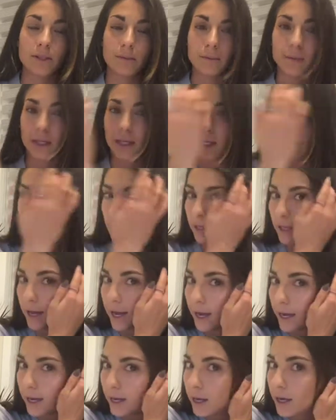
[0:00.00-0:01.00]
something
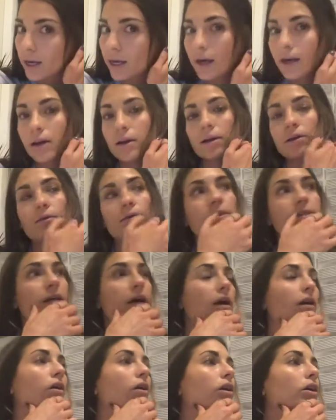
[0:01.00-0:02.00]
like, what's
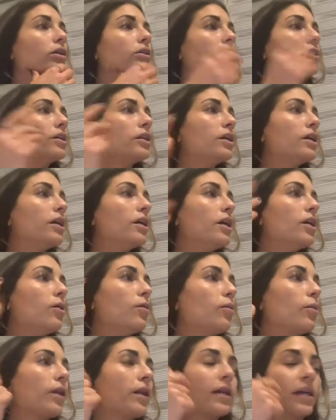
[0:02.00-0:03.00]
that called?
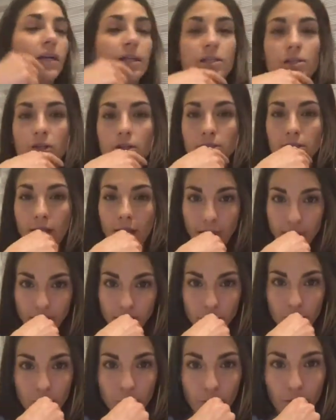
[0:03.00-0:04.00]
When kids aren't telling the
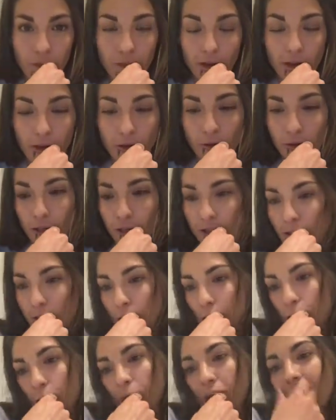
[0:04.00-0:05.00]
truth and
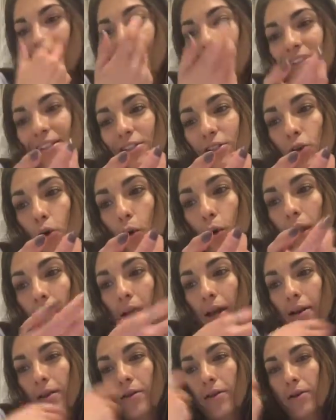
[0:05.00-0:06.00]
you read that
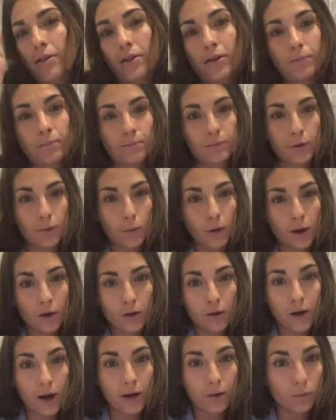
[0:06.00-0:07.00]
story. Oh, the boy who
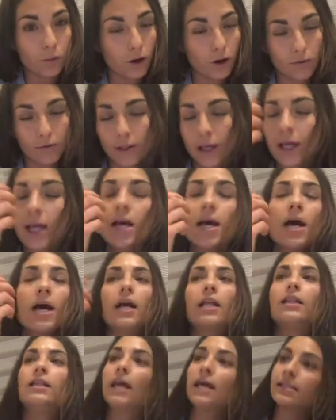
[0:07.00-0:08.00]
cried wolf. Like
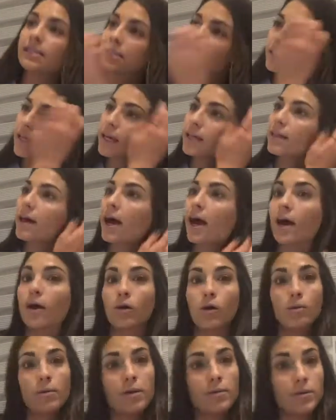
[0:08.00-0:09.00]
lessons like that,
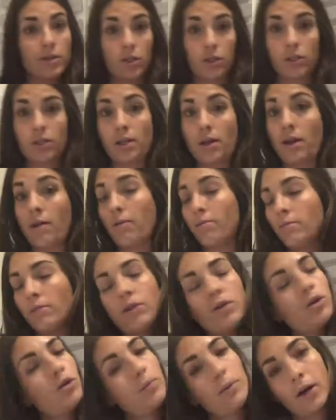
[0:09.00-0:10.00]
or maybe it's just a
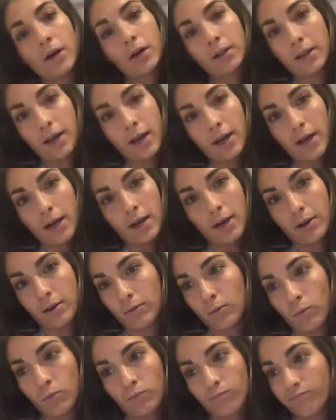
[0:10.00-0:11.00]
new book that
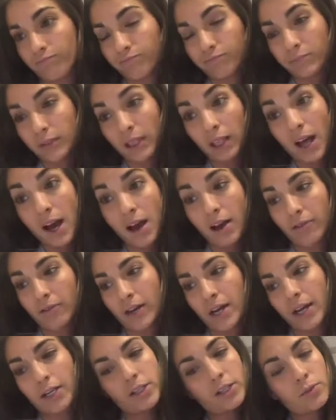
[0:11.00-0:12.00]
I love
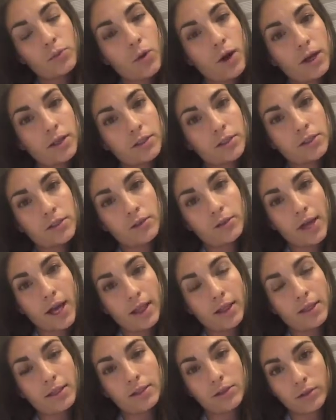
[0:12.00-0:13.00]
and I just want to
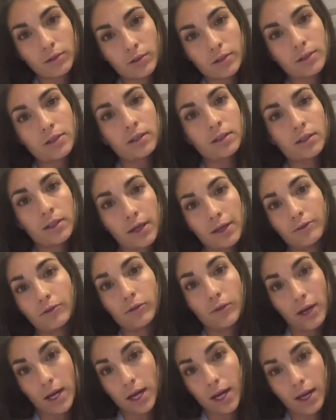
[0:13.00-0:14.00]
get the students to love
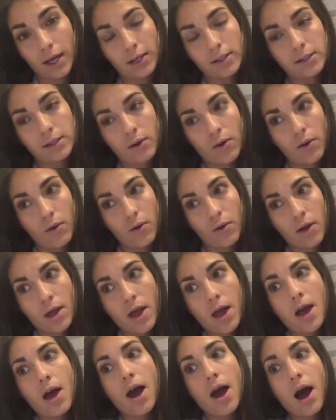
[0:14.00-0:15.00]
reading. So
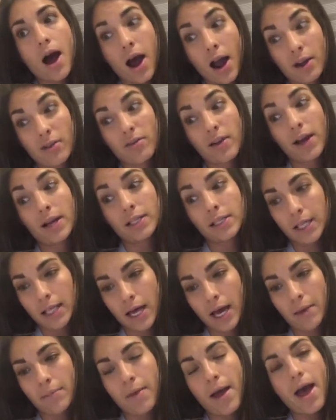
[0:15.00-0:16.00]
I read to
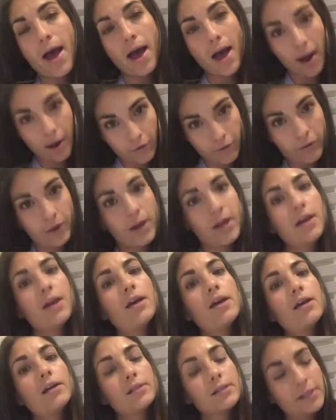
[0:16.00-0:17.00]
them every
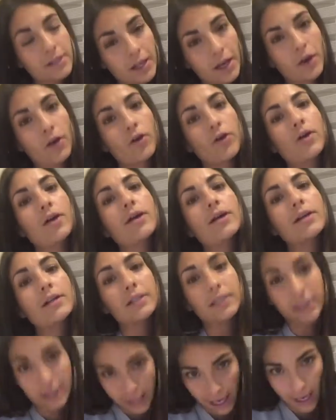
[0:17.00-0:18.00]
single
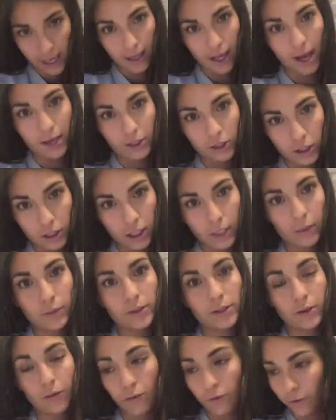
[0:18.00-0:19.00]
day last year. It
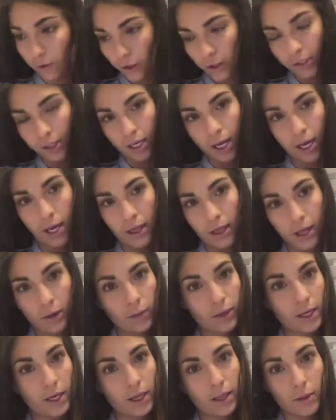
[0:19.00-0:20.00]
was the first thing
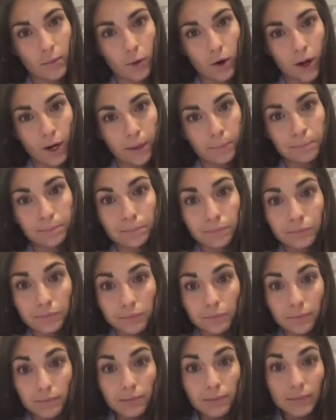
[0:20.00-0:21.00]
we did in the morning
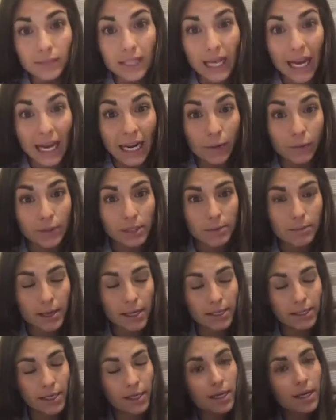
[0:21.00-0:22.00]
and it was
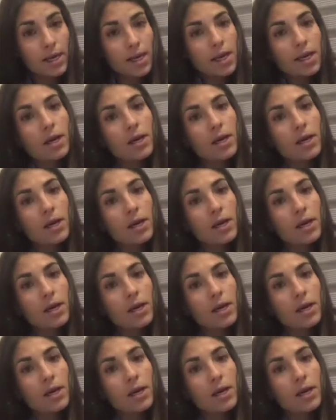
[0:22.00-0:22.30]
amazing.